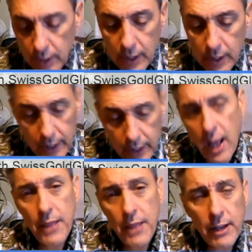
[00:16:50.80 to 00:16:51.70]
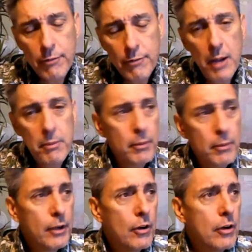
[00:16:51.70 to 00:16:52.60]
And yeah, I think I've probably
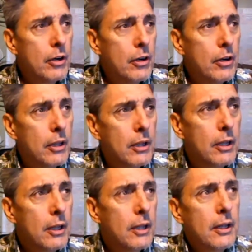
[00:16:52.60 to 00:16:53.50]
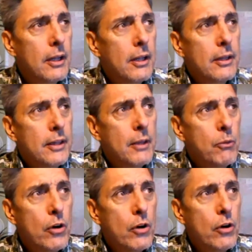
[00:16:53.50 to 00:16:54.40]
heard, they
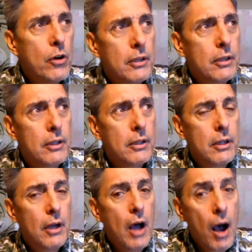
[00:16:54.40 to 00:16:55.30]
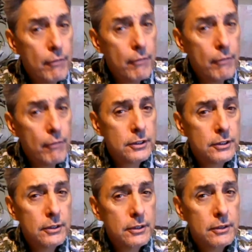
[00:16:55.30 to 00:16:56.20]
weren't obvious.
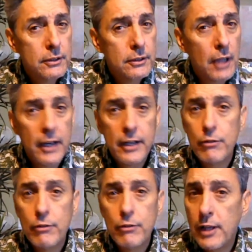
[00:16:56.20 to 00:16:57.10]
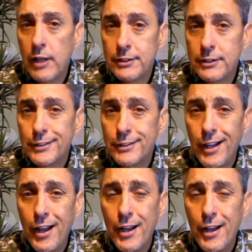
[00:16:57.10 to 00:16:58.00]
I didn't realize it at the
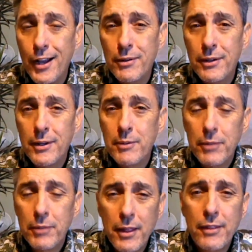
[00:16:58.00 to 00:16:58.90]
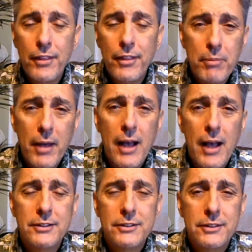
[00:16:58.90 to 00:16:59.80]
time, but I can think
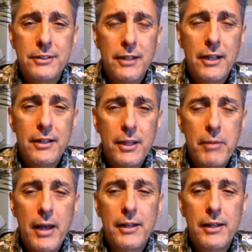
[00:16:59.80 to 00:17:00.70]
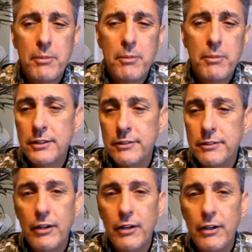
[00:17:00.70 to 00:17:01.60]
back in the past of
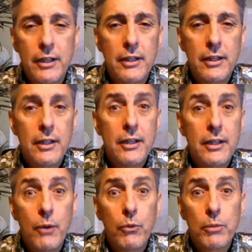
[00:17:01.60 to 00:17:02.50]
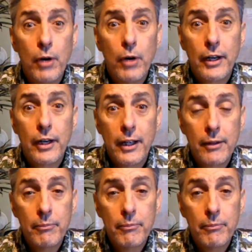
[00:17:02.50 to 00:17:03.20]
hearing network marketing